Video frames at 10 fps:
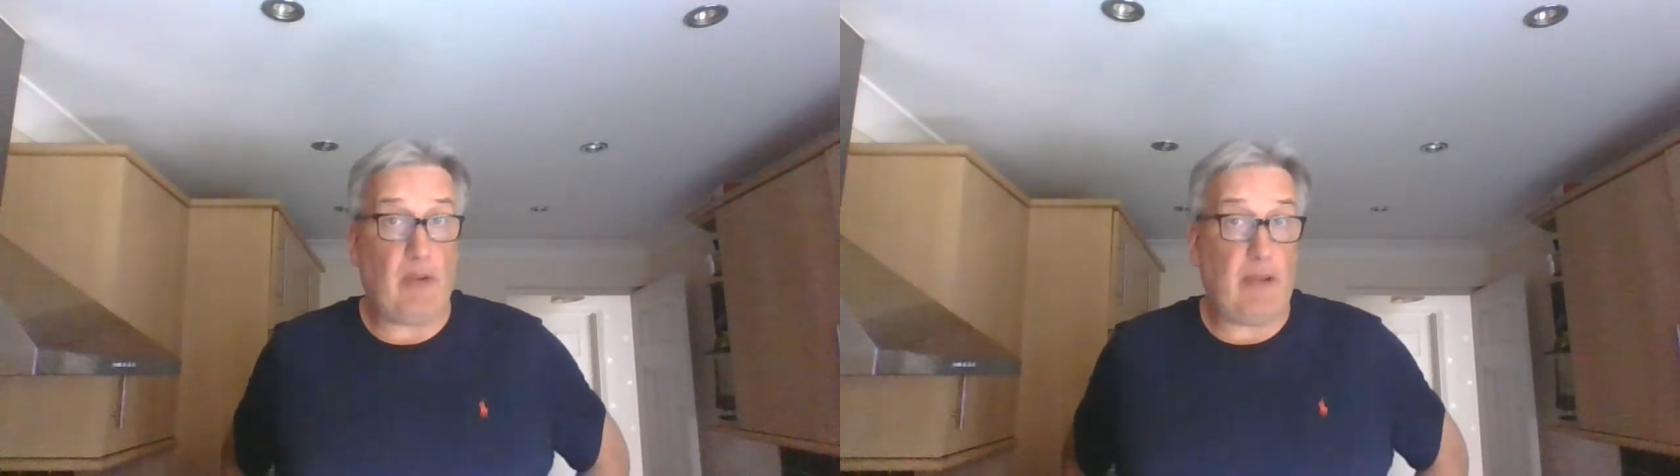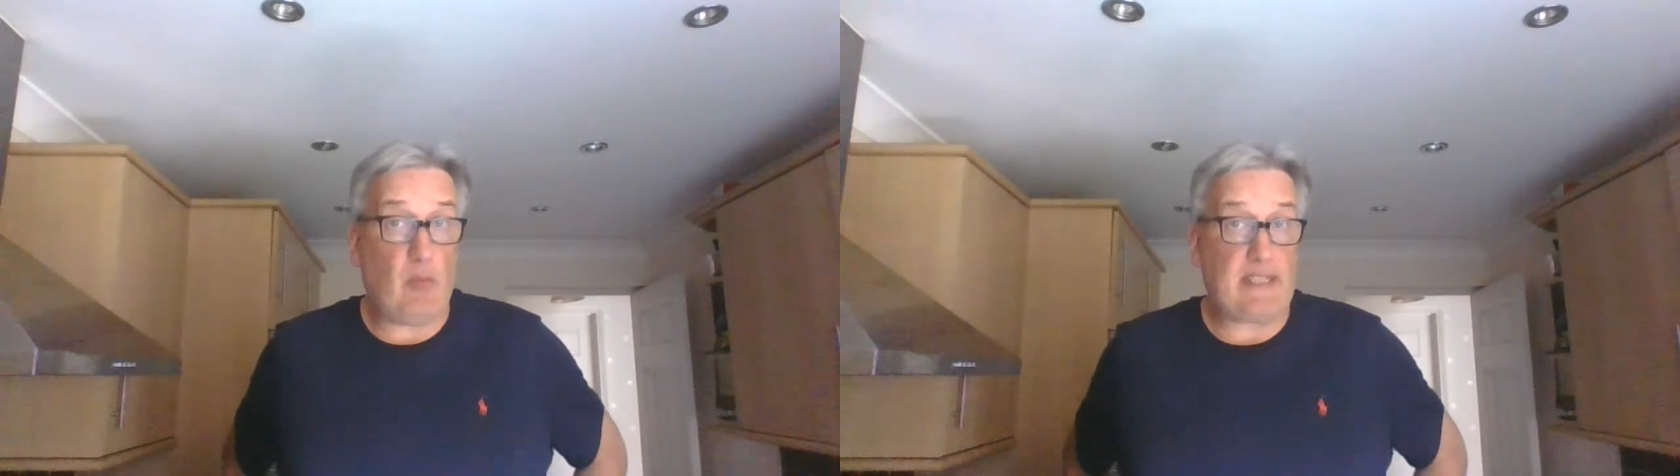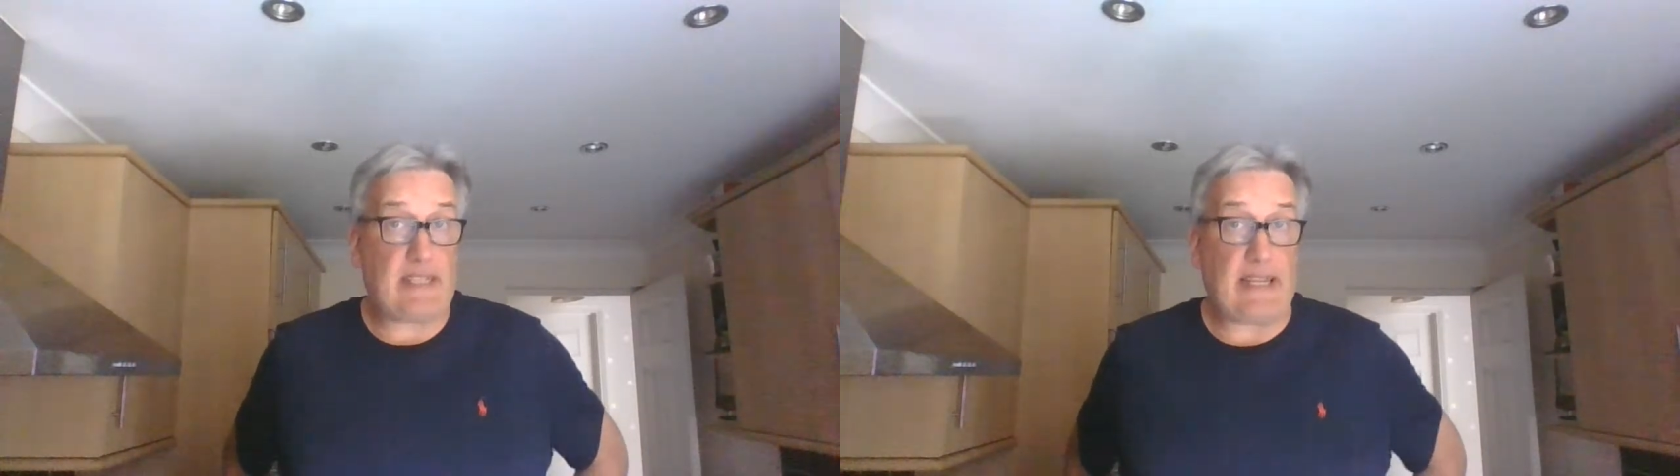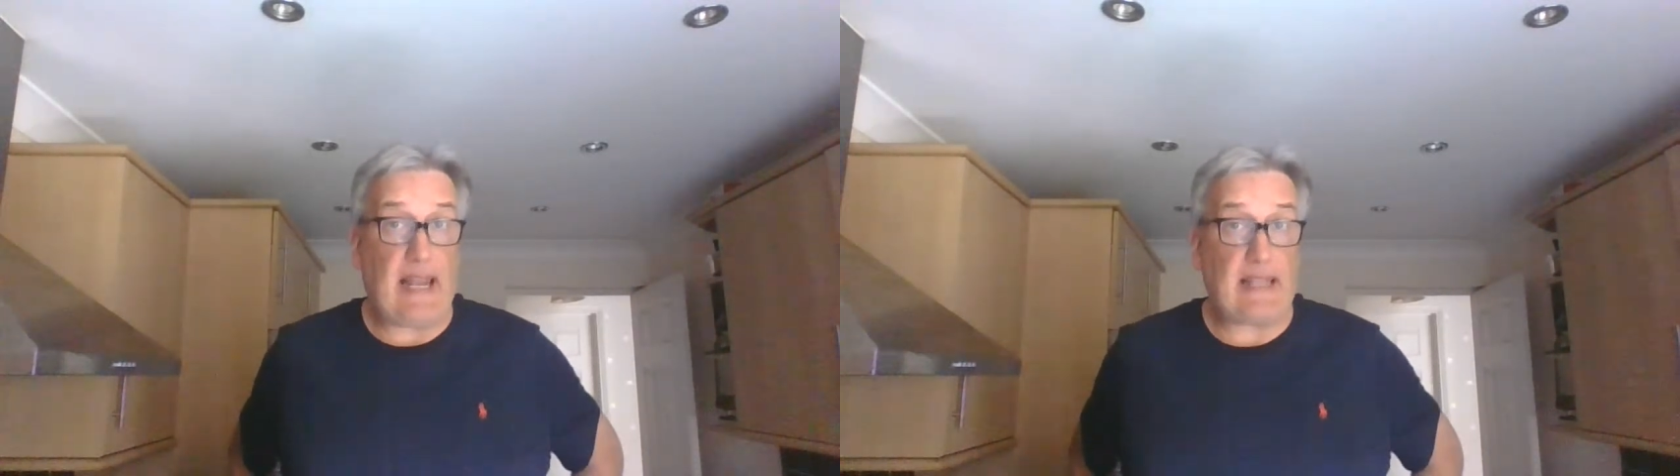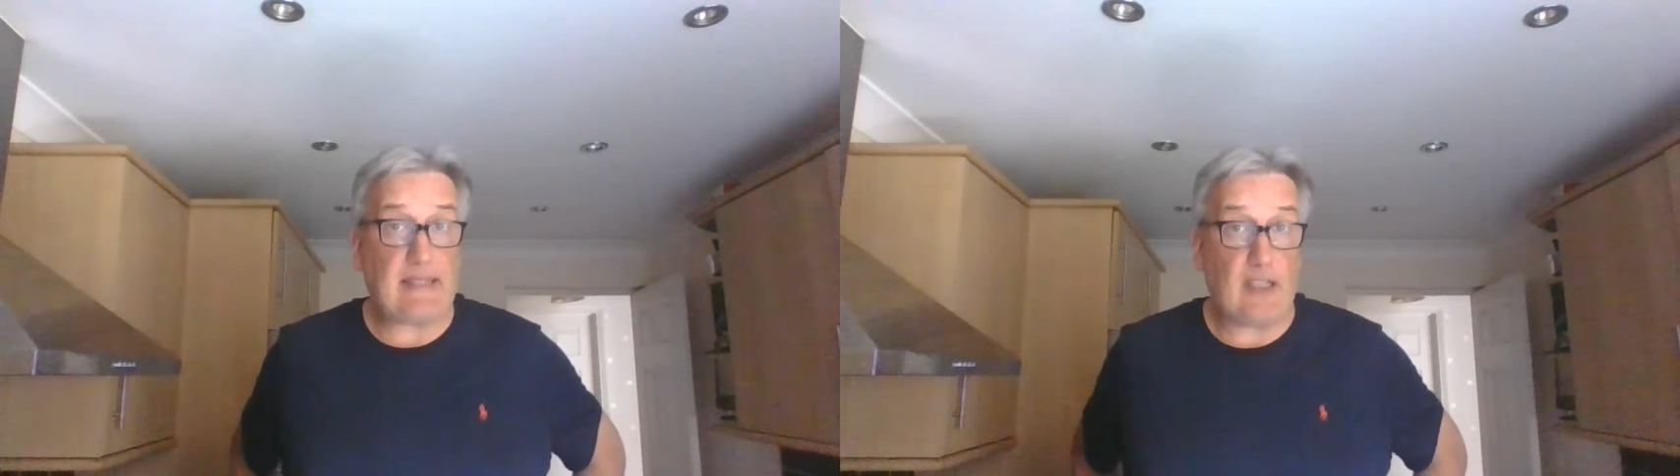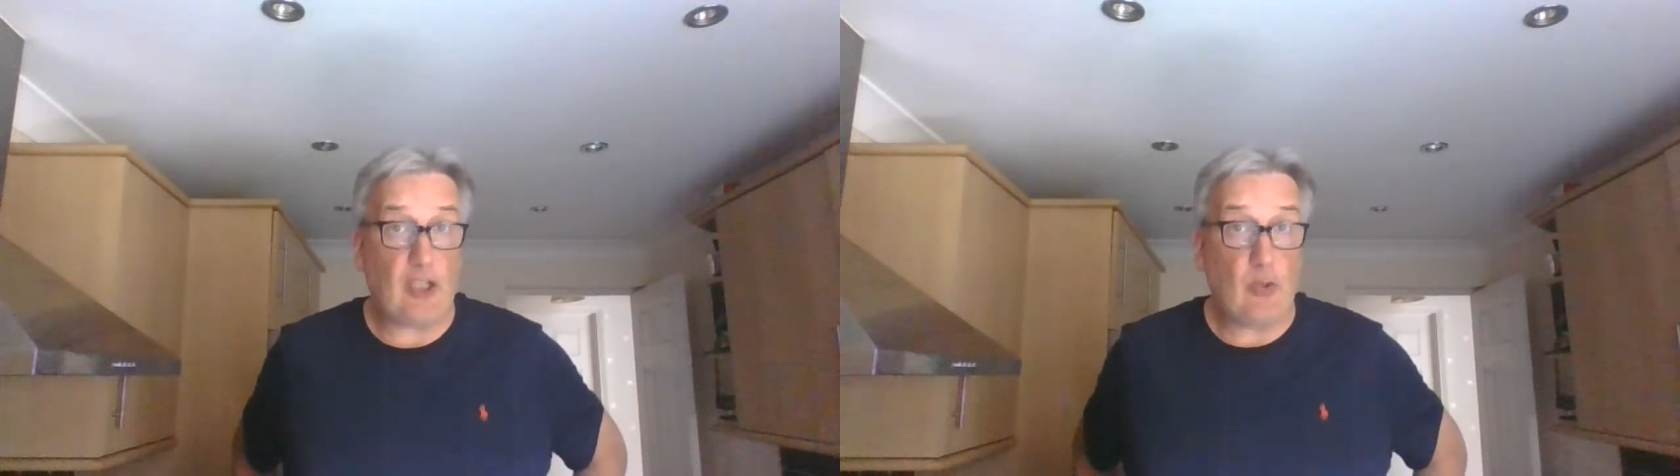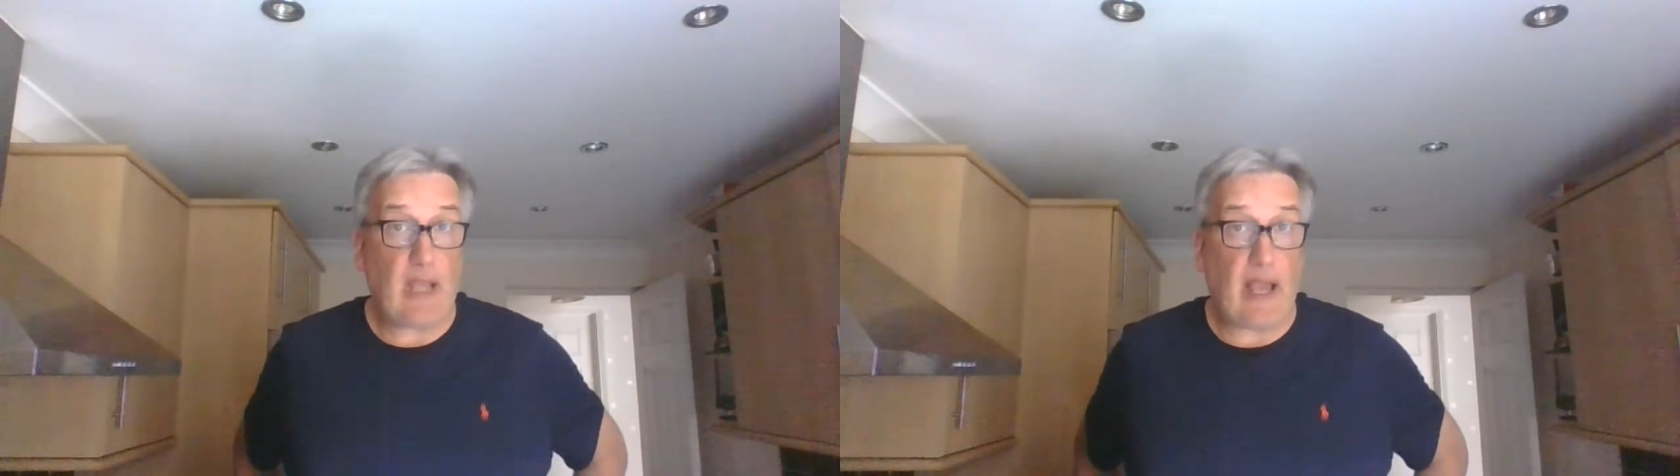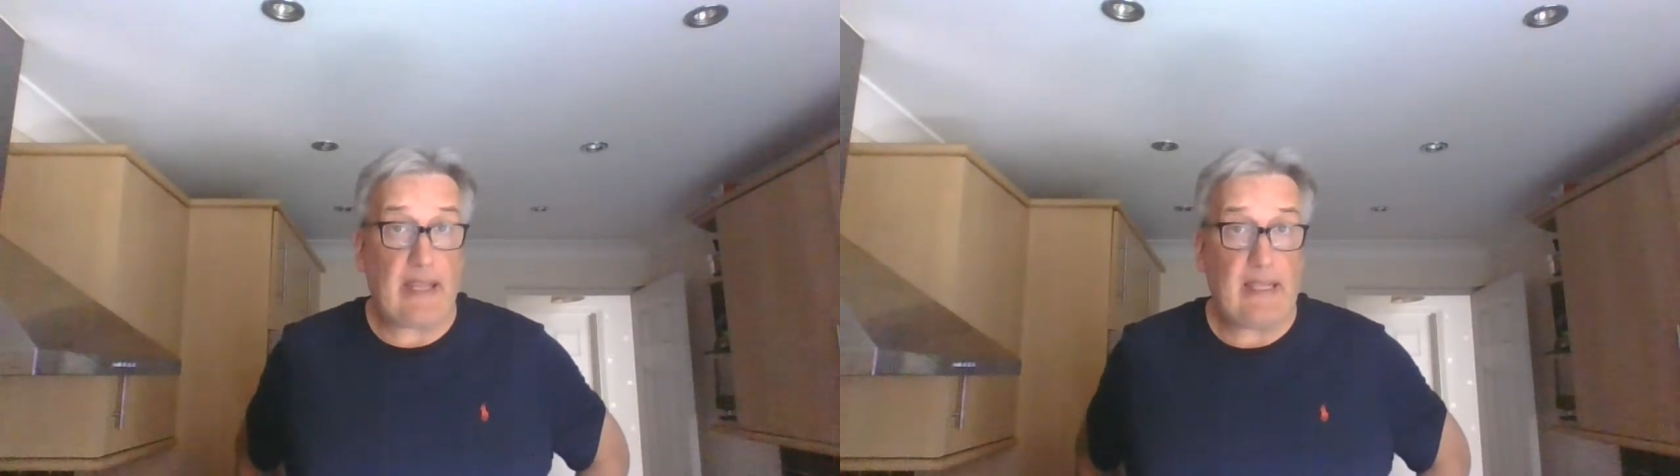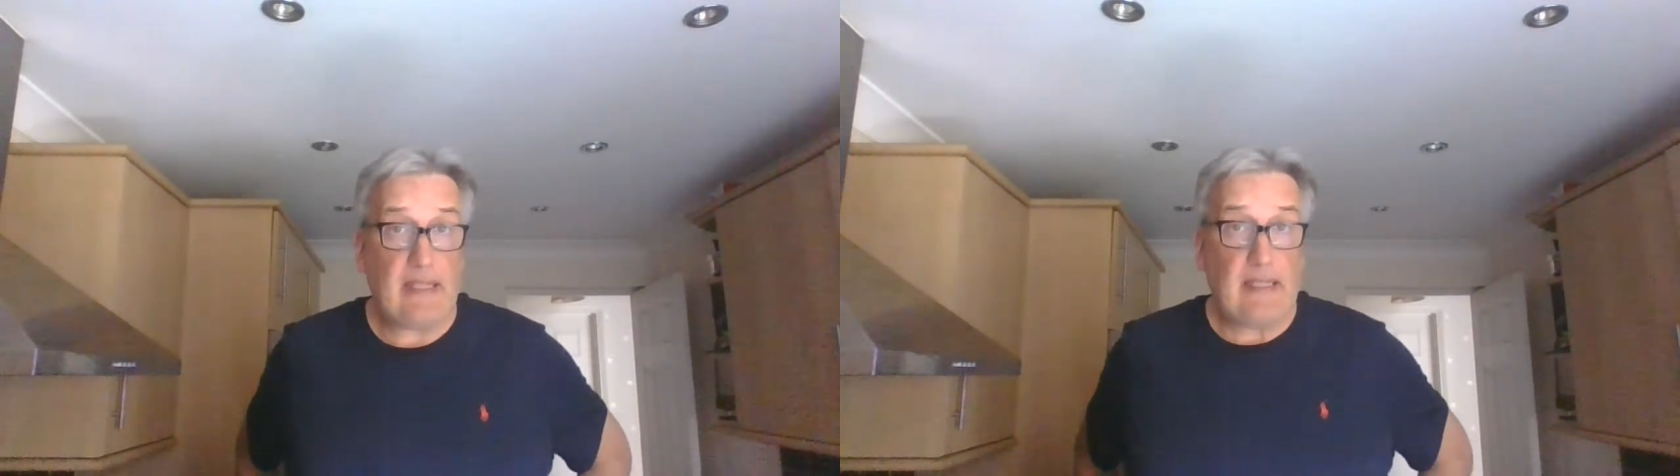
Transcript: we seek less in the UK.